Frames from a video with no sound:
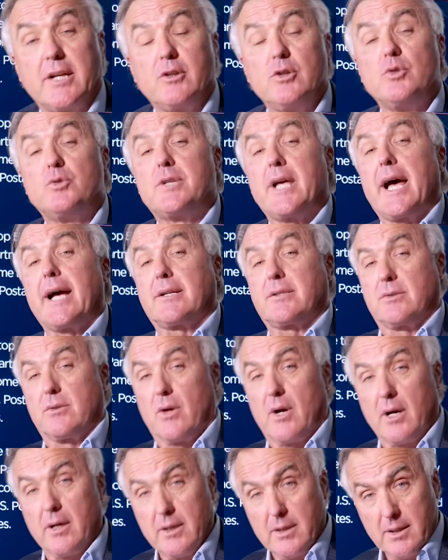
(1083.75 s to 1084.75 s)
new tax
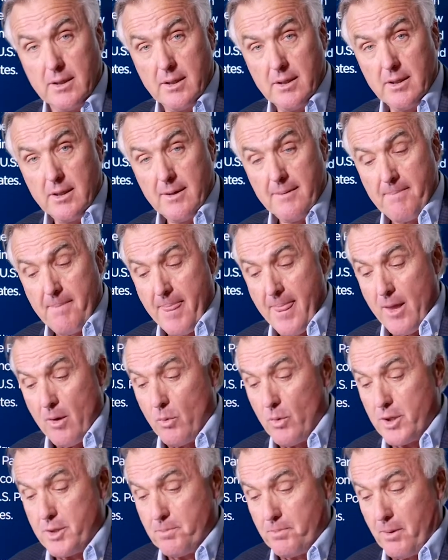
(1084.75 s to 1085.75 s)
law
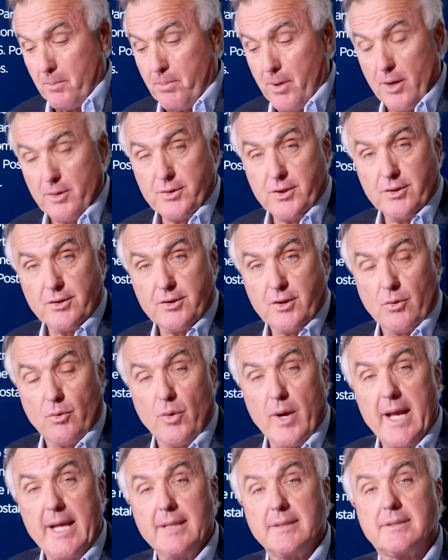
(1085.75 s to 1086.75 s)
which proposes to
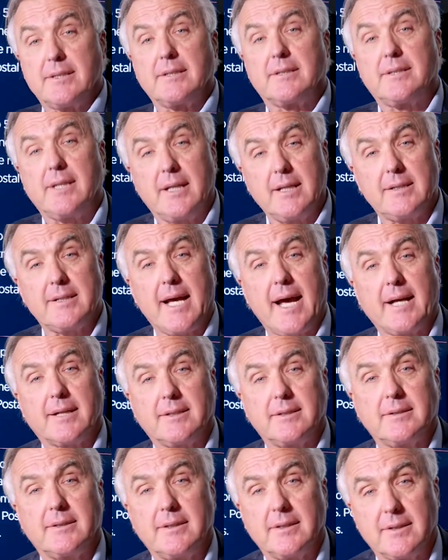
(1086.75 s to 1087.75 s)
raise the city
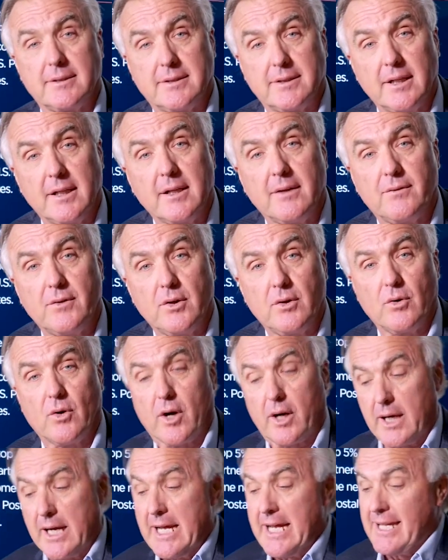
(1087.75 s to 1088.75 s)
taxes in the city of New
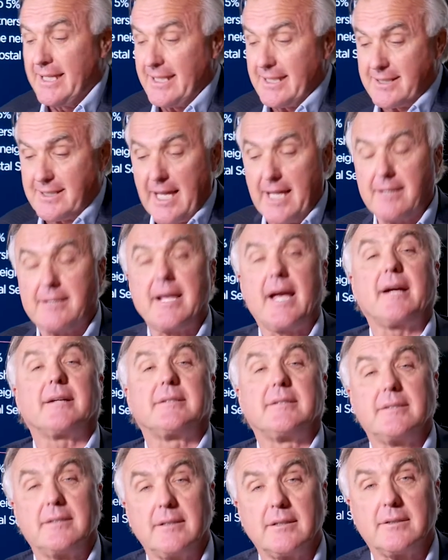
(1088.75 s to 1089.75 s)
York, the state
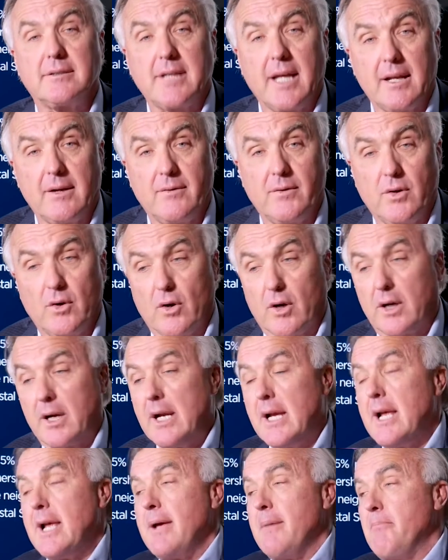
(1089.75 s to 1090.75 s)
taxes in the state of New York,
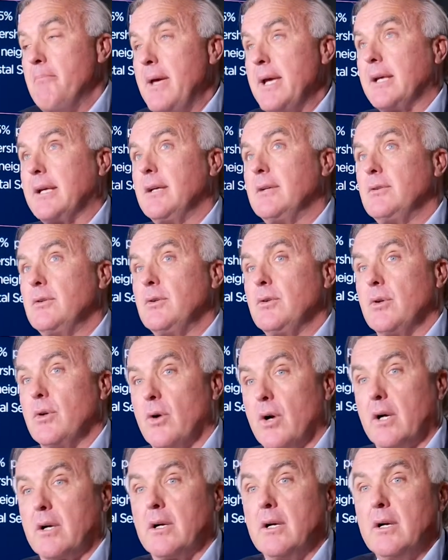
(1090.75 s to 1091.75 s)
making New
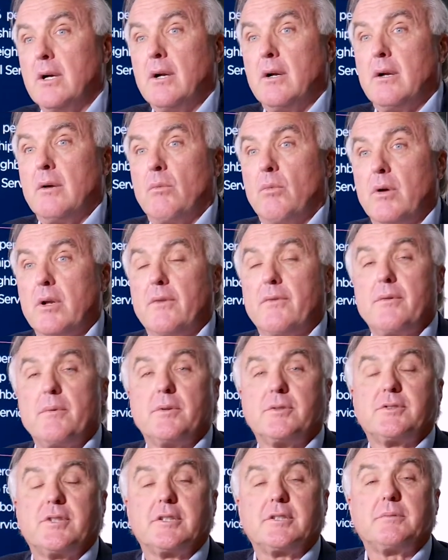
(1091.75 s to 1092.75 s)
York one of the
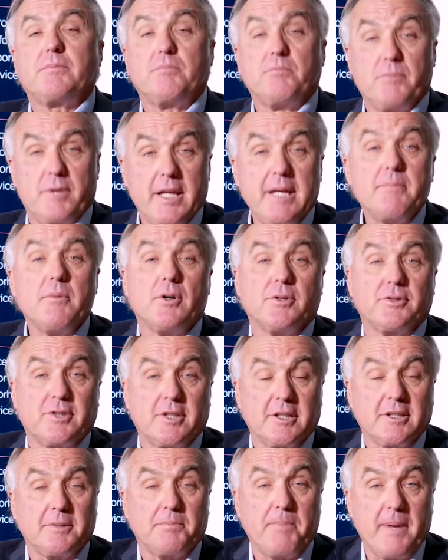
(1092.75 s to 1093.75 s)
most
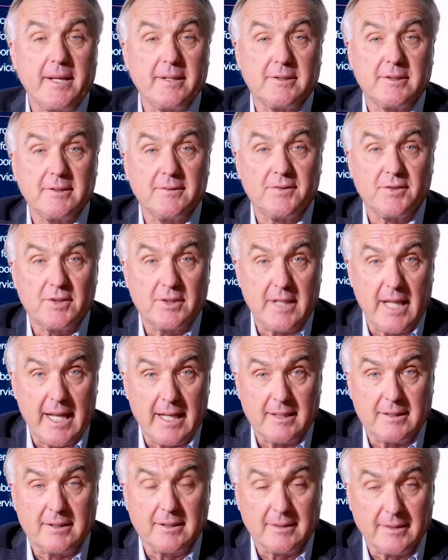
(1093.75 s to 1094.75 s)
expensive
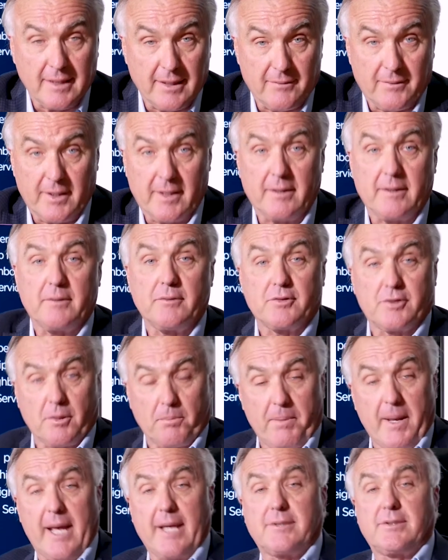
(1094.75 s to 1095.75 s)
state to live in,
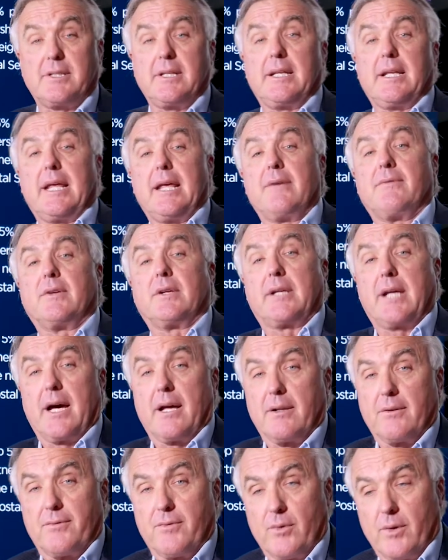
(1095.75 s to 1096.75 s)
surpassing even
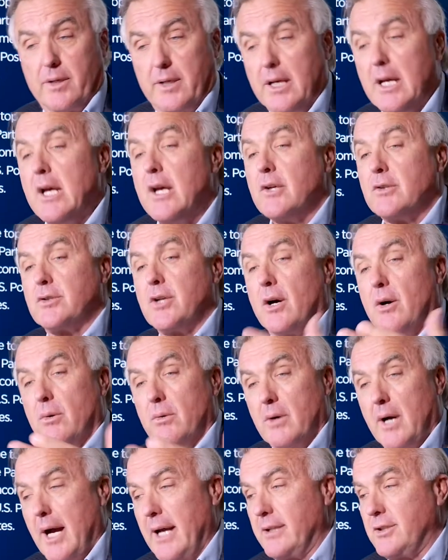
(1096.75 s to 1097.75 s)
California. So
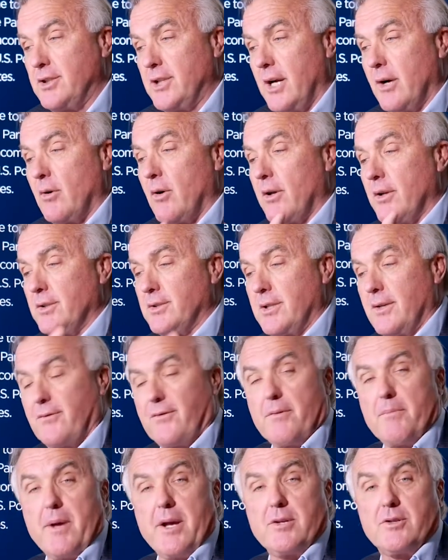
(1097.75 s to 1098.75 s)
I share all this
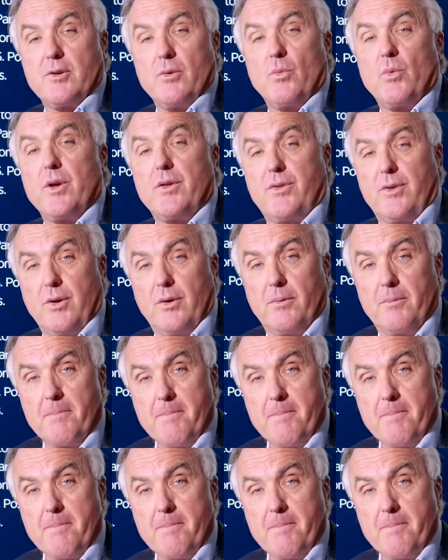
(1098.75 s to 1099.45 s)
information with you